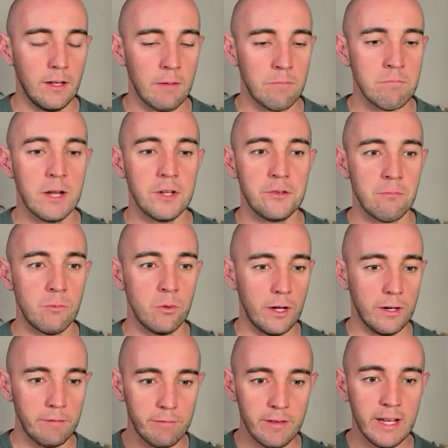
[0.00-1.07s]
a much
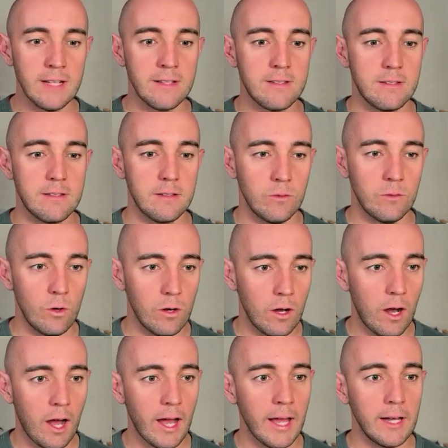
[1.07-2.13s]
more advanced or
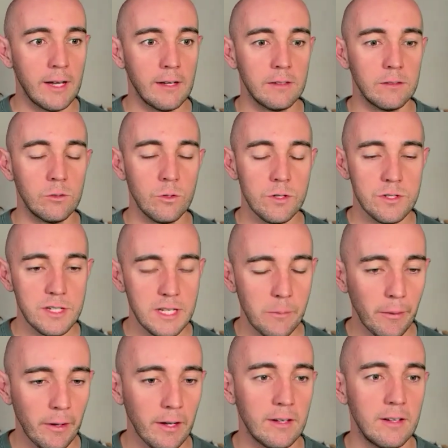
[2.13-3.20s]
higher or
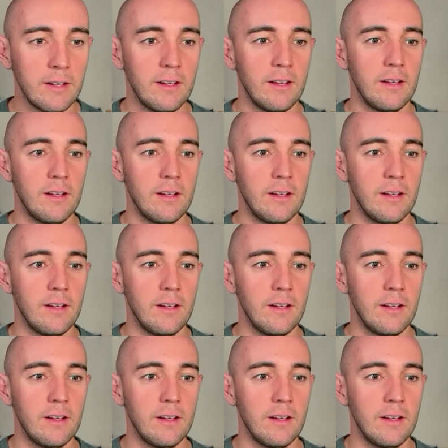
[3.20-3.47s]
deeper